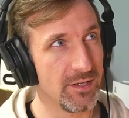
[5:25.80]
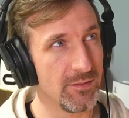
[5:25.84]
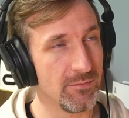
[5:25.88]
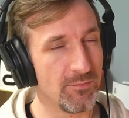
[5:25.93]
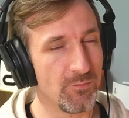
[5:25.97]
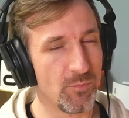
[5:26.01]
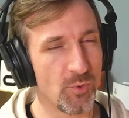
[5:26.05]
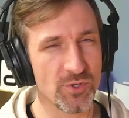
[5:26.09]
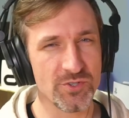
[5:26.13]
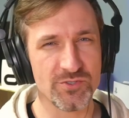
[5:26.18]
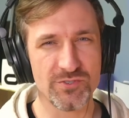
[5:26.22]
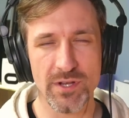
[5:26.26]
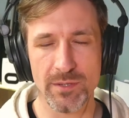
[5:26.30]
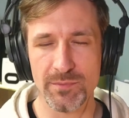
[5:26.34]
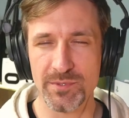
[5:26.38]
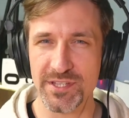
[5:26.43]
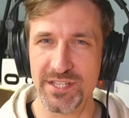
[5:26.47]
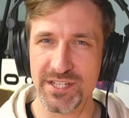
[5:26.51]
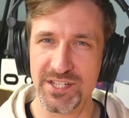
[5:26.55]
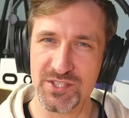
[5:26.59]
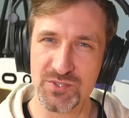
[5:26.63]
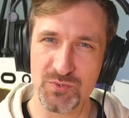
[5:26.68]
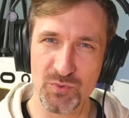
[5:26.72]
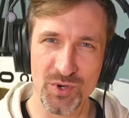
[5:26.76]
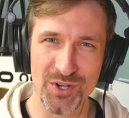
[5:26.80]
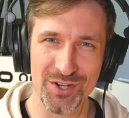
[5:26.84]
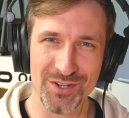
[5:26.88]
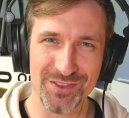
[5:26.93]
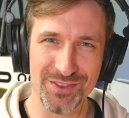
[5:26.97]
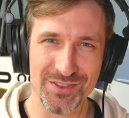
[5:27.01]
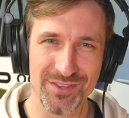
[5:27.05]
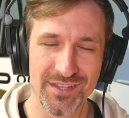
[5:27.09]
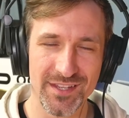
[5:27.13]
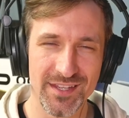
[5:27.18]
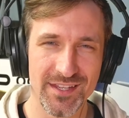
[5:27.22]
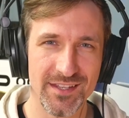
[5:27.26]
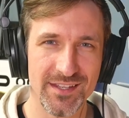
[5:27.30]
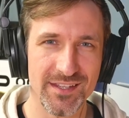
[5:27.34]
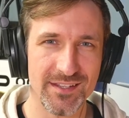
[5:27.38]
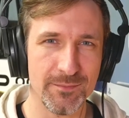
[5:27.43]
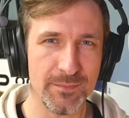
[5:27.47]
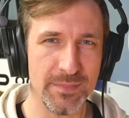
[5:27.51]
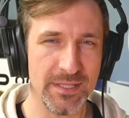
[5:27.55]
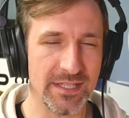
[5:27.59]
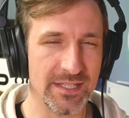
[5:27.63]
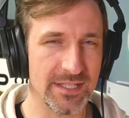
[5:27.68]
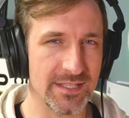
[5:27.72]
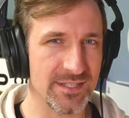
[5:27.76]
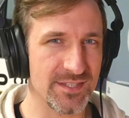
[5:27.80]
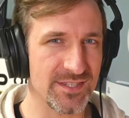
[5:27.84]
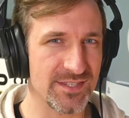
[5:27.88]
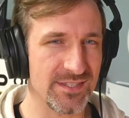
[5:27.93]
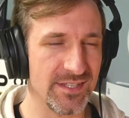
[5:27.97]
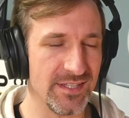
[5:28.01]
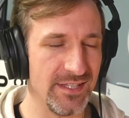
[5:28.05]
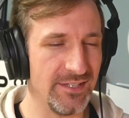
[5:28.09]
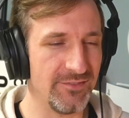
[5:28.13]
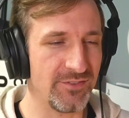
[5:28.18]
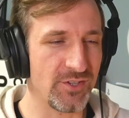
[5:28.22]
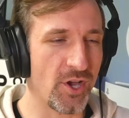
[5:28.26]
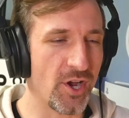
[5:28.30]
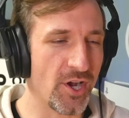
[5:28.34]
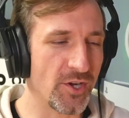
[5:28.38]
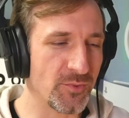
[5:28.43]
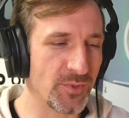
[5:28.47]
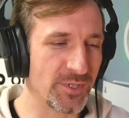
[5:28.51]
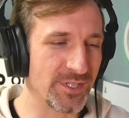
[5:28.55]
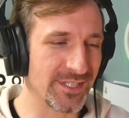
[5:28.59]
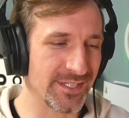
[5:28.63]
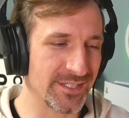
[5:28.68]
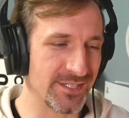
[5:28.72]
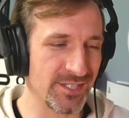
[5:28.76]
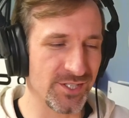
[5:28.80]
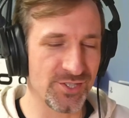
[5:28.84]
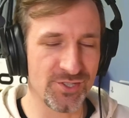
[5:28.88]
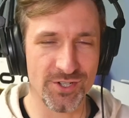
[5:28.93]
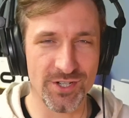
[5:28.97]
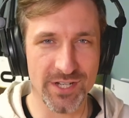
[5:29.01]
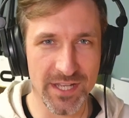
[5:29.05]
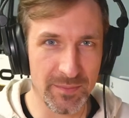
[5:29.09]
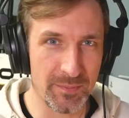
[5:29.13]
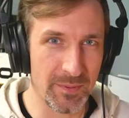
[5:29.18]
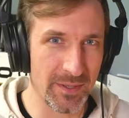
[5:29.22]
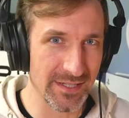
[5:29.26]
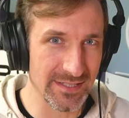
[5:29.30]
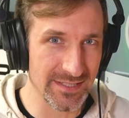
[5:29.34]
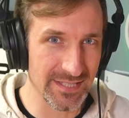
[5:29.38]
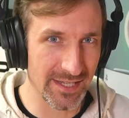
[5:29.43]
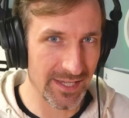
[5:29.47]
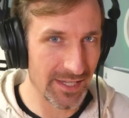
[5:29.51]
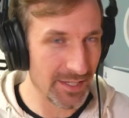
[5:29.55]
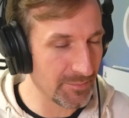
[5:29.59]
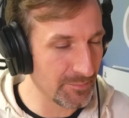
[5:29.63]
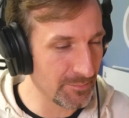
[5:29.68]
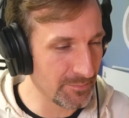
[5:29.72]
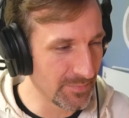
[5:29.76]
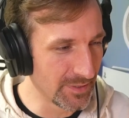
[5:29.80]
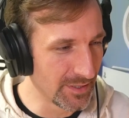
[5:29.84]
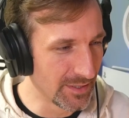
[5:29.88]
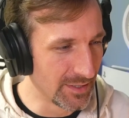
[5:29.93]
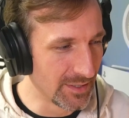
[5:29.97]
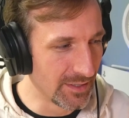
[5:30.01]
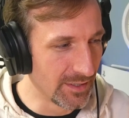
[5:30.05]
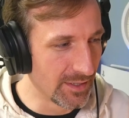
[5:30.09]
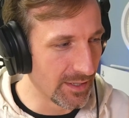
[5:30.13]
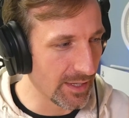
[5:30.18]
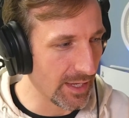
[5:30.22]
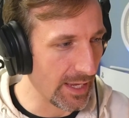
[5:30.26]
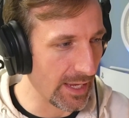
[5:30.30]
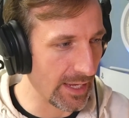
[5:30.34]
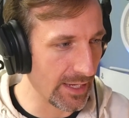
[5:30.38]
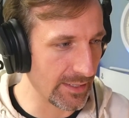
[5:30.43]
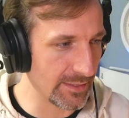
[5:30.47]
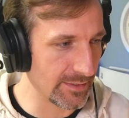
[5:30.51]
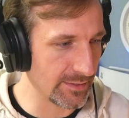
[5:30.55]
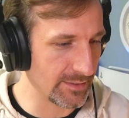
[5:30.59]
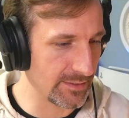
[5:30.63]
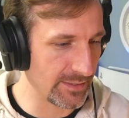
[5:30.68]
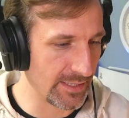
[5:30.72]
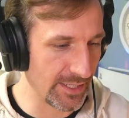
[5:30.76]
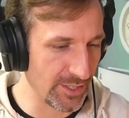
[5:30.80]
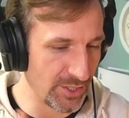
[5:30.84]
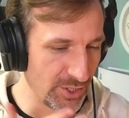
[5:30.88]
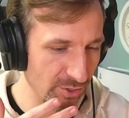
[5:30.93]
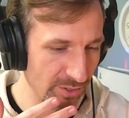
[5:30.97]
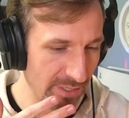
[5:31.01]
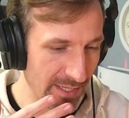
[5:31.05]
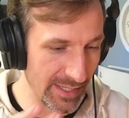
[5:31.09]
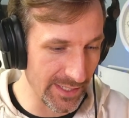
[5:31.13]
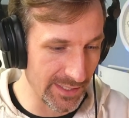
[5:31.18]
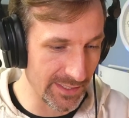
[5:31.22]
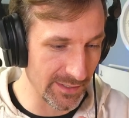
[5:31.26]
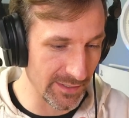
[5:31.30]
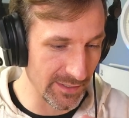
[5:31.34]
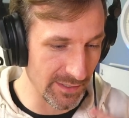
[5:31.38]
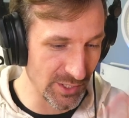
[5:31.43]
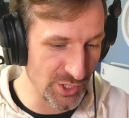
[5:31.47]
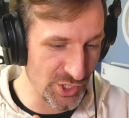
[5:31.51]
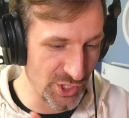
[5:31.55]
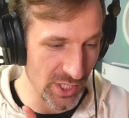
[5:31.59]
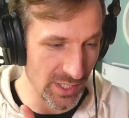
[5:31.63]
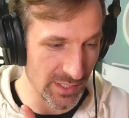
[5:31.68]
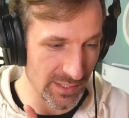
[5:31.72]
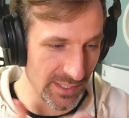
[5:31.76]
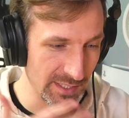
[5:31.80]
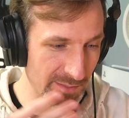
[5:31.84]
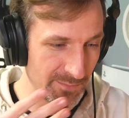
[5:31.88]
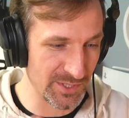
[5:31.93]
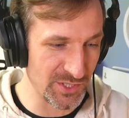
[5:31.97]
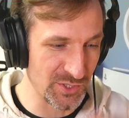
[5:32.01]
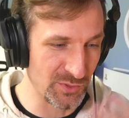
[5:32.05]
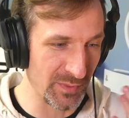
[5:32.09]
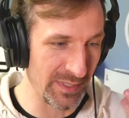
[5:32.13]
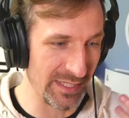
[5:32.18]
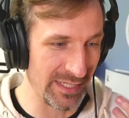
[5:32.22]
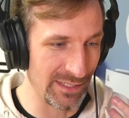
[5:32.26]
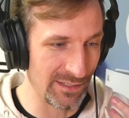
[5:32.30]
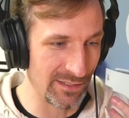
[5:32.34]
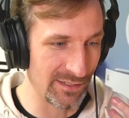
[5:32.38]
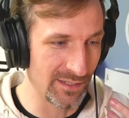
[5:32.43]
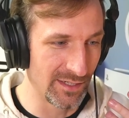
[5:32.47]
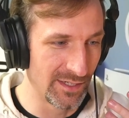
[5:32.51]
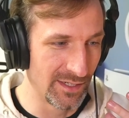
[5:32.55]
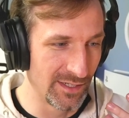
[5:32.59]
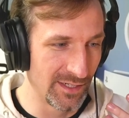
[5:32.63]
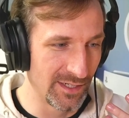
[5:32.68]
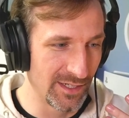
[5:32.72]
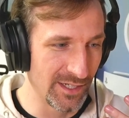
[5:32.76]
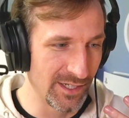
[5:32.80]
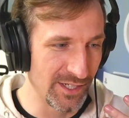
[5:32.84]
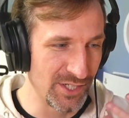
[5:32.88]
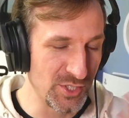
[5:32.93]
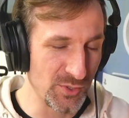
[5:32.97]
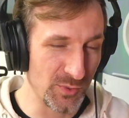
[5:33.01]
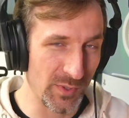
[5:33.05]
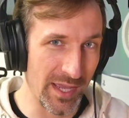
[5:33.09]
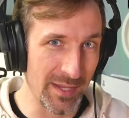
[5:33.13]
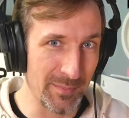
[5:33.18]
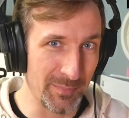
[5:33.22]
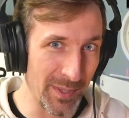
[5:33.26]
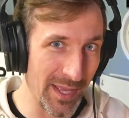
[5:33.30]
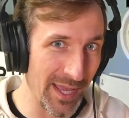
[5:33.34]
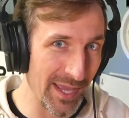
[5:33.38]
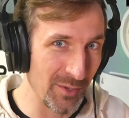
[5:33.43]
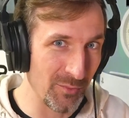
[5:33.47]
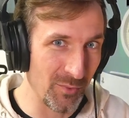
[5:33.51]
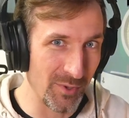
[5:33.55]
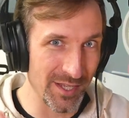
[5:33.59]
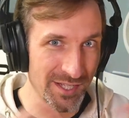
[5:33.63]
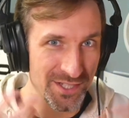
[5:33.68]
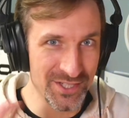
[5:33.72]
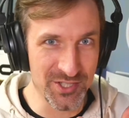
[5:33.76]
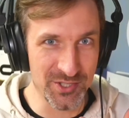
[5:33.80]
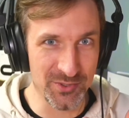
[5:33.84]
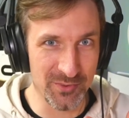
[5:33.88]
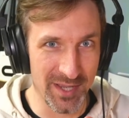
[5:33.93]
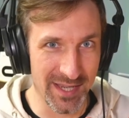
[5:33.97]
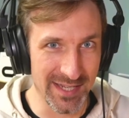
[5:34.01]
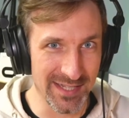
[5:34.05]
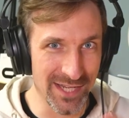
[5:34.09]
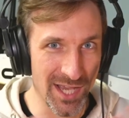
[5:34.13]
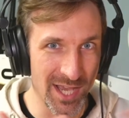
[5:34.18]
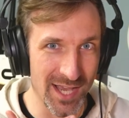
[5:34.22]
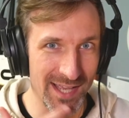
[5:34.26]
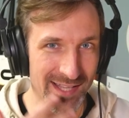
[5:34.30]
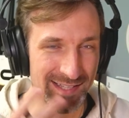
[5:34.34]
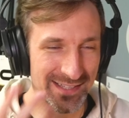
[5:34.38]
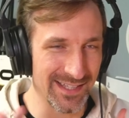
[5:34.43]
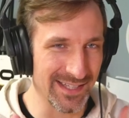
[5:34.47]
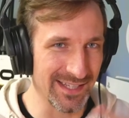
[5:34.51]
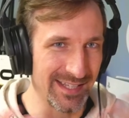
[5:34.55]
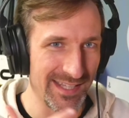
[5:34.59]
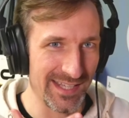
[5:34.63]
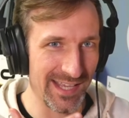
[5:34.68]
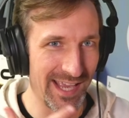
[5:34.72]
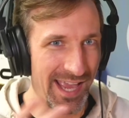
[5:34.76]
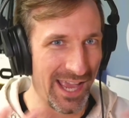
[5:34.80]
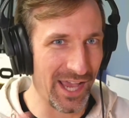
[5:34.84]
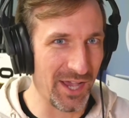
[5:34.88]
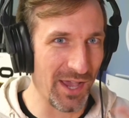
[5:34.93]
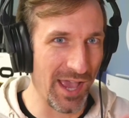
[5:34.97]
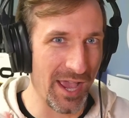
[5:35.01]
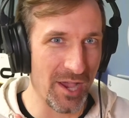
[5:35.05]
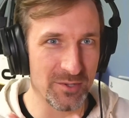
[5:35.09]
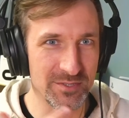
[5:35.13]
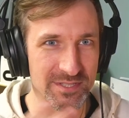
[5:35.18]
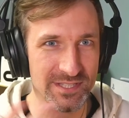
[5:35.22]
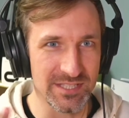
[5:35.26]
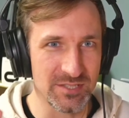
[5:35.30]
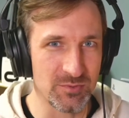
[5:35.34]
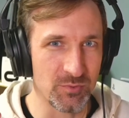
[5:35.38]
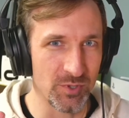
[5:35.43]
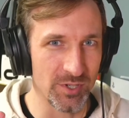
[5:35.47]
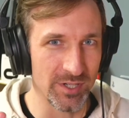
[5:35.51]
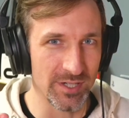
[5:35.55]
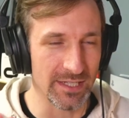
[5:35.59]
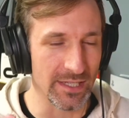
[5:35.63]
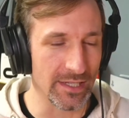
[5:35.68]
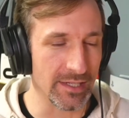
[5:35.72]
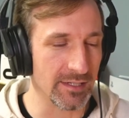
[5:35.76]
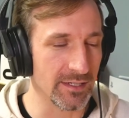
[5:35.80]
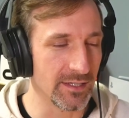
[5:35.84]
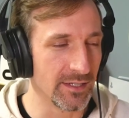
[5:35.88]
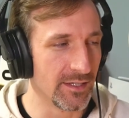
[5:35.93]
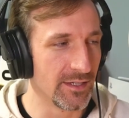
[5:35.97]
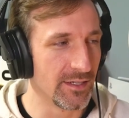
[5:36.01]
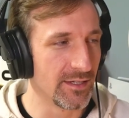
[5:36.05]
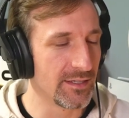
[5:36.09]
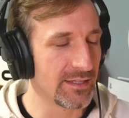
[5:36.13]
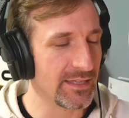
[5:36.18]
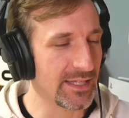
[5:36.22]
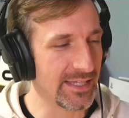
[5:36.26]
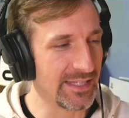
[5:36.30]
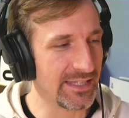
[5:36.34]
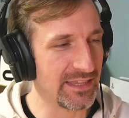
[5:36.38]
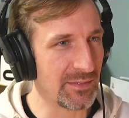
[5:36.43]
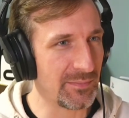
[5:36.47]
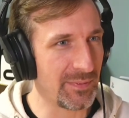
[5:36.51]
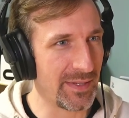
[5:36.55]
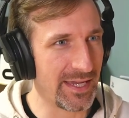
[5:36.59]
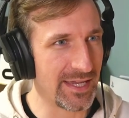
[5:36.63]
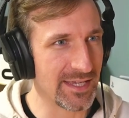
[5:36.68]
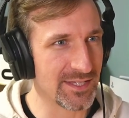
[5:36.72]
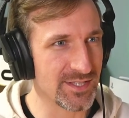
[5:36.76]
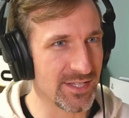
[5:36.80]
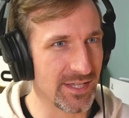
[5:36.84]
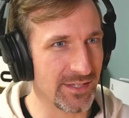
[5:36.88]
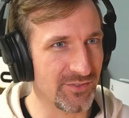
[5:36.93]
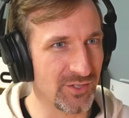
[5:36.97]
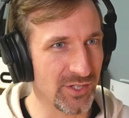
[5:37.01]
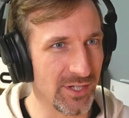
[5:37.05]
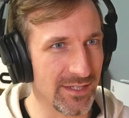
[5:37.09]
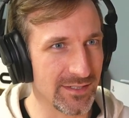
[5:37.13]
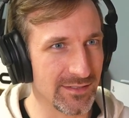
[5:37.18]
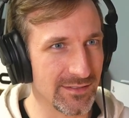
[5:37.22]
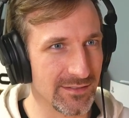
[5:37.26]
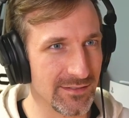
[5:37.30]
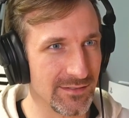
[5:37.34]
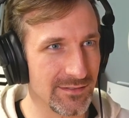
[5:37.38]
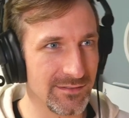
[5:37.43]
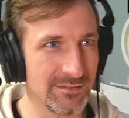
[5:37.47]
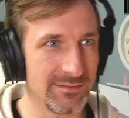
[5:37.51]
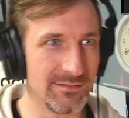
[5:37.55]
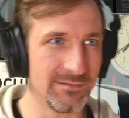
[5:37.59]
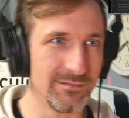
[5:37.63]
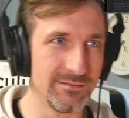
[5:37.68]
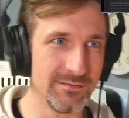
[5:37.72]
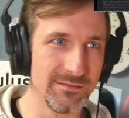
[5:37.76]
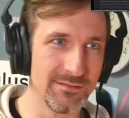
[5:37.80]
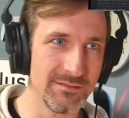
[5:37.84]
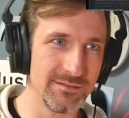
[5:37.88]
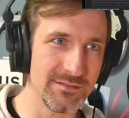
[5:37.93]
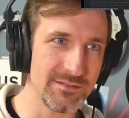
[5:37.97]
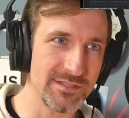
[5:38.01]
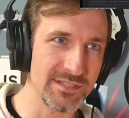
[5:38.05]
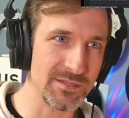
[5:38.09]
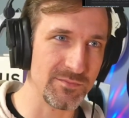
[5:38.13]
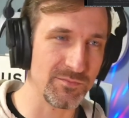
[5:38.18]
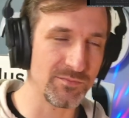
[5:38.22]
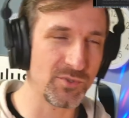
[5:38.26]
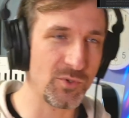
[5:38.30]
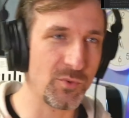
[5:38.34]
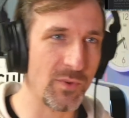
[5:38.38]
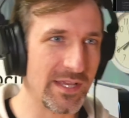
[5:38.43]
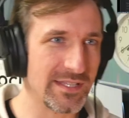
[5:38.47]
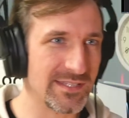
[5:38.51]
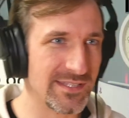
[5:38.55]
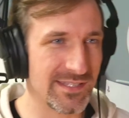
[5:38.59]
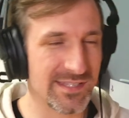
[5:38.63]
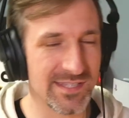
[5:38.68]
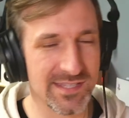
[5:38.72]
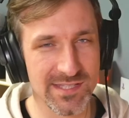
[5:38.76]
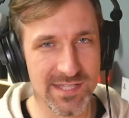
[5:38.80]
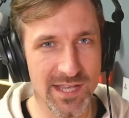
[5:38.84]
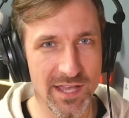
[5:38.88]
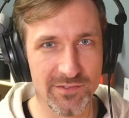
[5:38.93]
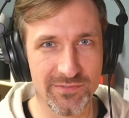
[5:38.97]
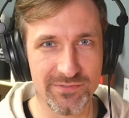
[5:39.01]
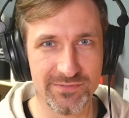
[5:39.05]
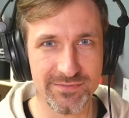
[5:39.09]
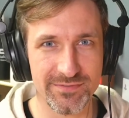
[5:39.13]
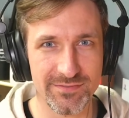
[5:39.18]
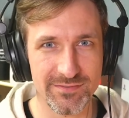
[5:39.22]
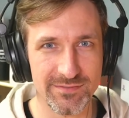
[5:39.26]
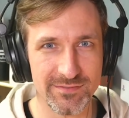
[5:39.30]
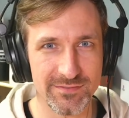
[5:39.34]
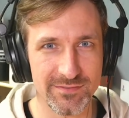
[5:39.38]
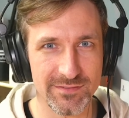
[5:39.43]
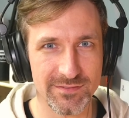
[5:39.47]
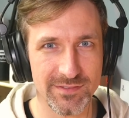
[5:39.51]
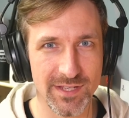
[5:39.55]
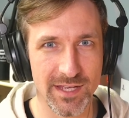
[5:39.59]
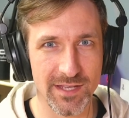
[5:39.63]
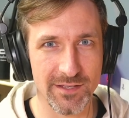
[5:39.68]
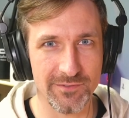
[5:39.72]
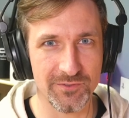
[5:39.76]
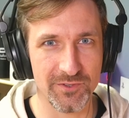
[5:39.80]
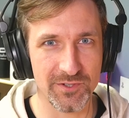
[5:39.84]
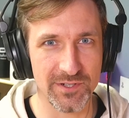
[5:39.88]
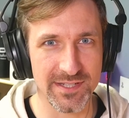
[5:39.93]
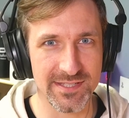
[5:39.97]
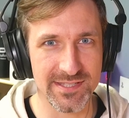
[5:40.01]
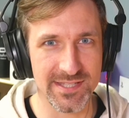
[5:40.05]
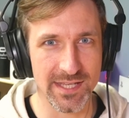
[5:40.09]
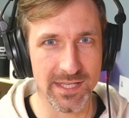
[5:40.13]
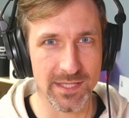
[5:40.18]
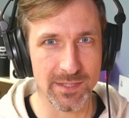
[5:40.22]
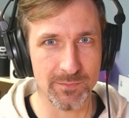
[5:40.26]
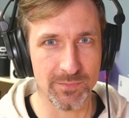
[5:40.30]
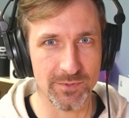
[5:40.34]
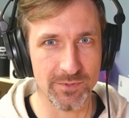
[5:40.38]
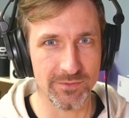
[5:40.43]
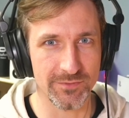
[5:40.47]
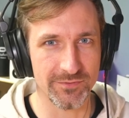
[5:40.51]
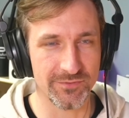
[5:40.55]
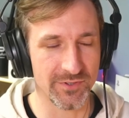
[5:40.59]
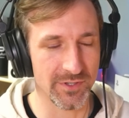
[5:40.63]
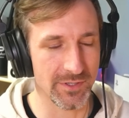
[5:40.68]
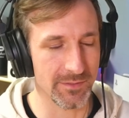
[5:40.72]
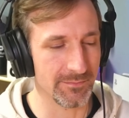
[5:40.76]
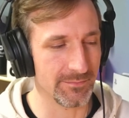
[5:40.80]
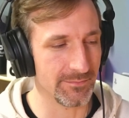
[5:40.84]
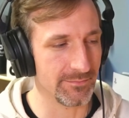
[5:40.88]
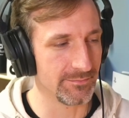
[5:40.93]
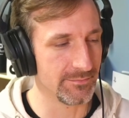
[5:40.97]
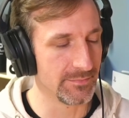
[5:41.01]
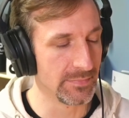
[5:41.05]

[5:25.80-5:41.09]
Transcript: more trouble than it's worth because if the hardware doesn't turn up on time and like you're like juggling between do I buy one? Do I not? Like how how's this working? Like in the past I've gotten some quest stuff uh, for example from